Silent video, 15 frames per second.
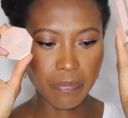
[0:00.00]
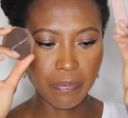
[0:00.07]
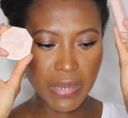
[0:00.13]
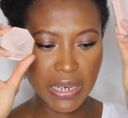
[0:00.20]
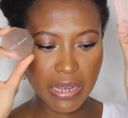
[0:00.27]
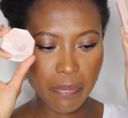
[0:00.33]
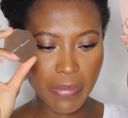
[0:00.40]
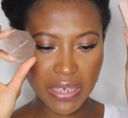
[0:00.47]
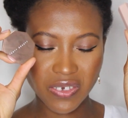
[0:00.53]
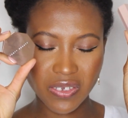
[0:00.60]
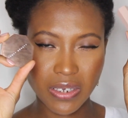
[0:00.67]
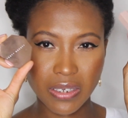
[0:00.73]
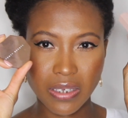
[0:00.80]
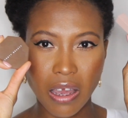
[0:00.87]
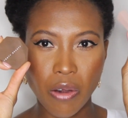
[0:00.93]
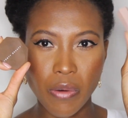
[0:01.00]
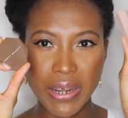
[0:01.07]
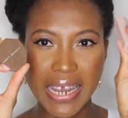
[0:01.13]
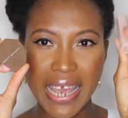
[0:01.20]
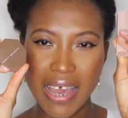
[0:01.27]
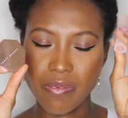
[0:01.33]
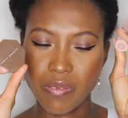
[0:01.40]
mini matchstick. I
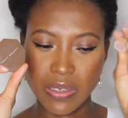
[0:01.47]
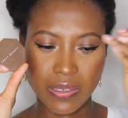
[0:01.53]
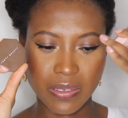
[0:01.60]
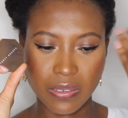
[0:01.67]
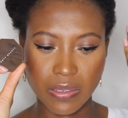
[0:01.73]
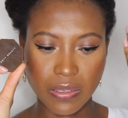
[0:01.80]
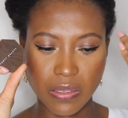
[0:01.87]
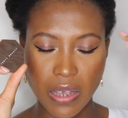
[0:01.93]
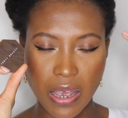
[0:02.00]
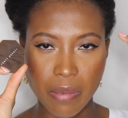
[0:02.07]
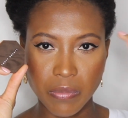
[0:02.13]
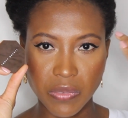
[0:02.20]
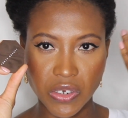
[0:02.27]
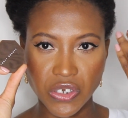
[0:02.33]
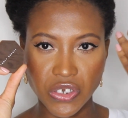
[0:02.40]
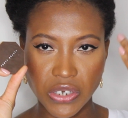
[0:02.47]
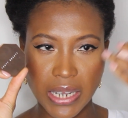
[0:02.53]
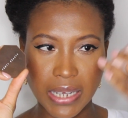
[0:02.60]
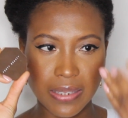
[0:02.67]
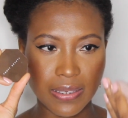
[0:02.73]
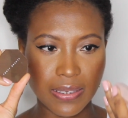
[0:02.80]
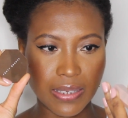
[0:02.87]
already have this this
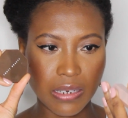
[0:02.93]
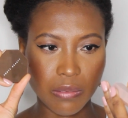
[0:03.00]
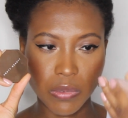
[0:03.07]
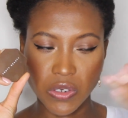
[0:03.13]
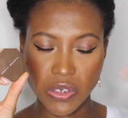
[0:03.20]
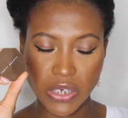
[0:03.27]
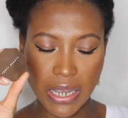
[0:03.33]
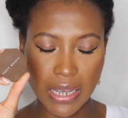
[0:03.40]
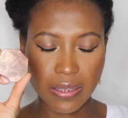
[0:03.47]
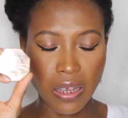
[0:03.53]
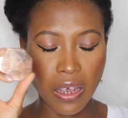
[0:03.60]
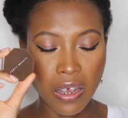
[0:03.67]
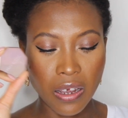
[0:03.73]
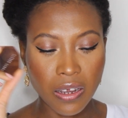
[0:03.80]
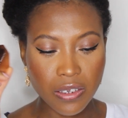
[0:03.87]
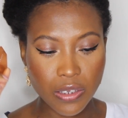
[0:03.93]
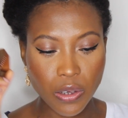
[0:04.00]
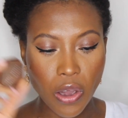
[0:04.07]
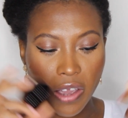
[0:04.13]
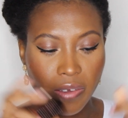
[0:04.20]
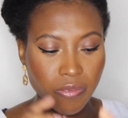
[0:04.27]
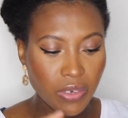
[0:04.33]
shade, the cinnamon shade.
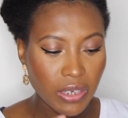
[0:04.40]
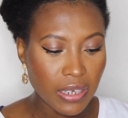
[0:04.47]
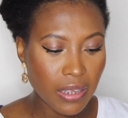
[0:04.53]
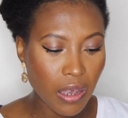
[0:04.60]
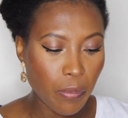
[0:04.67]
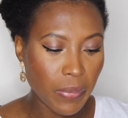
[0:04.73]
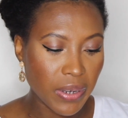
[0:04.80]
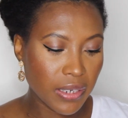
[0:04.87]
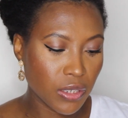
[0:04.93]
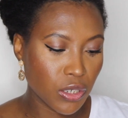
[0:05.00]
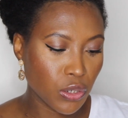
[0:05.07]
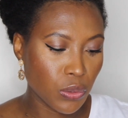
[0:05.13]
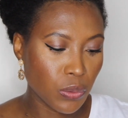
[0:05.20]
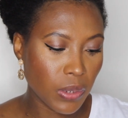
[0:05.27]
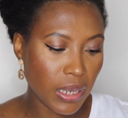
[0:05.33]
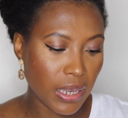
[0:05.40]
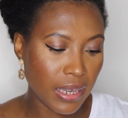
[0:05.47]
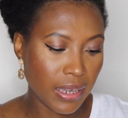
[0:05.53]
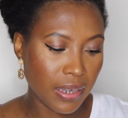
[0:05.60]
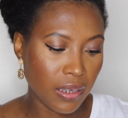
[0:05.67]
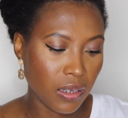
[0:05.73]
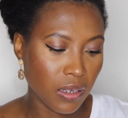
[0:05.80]
So I figured I might do
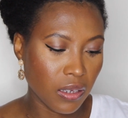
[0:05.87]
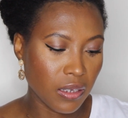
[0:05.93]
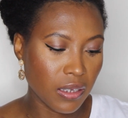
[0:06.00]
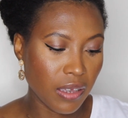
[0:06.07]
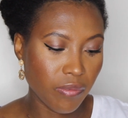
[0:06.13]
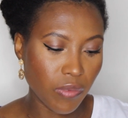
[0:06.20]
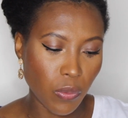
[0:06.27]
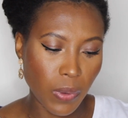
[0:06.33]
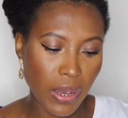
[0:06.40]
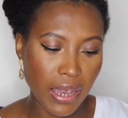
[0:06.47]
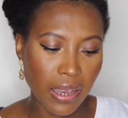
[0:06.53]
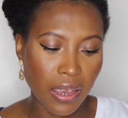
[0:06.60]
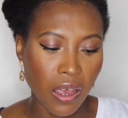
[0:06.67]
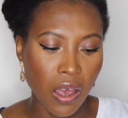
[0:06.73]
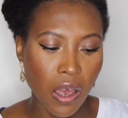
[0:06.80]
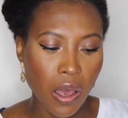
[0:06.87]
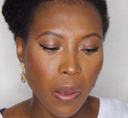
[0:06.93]
a giveaway,